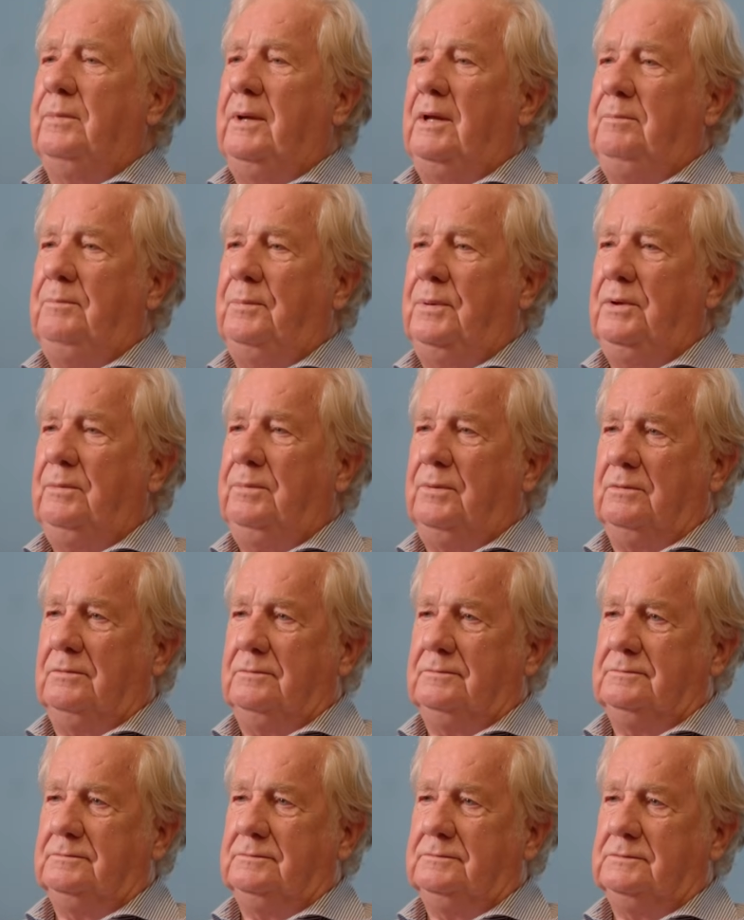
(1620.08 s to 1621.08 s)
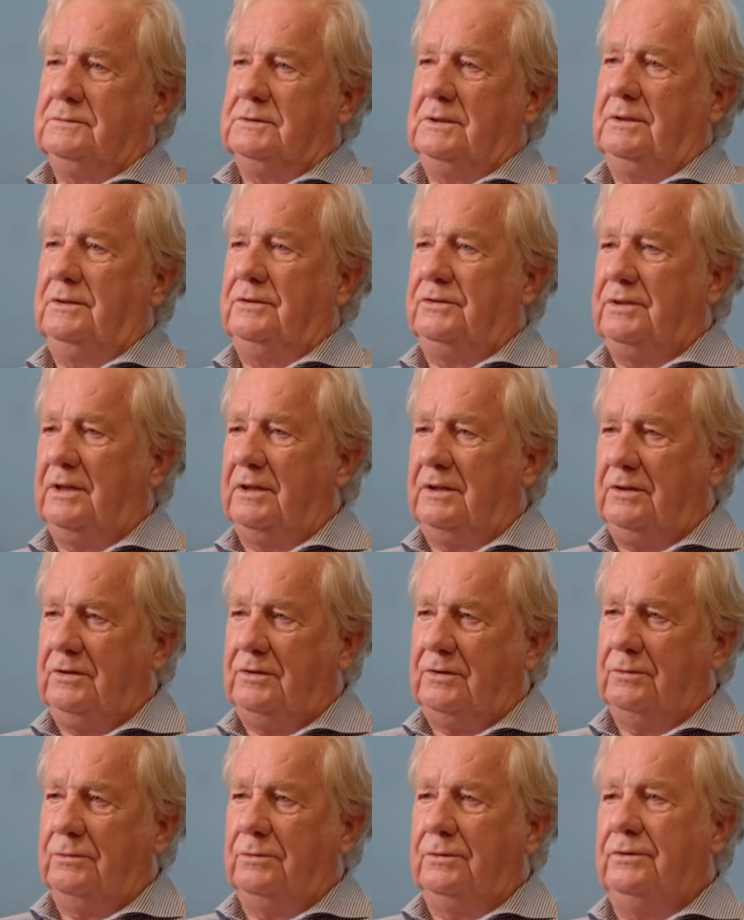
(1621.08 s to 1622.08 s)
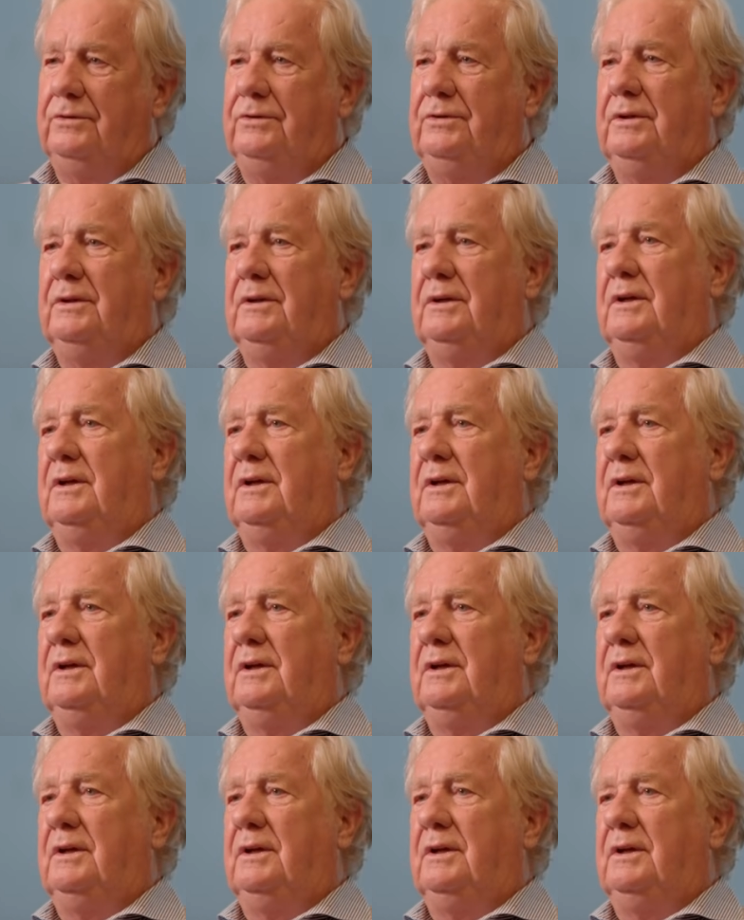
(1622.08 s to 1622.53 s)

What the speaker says: about people. And Sunny Tilda's,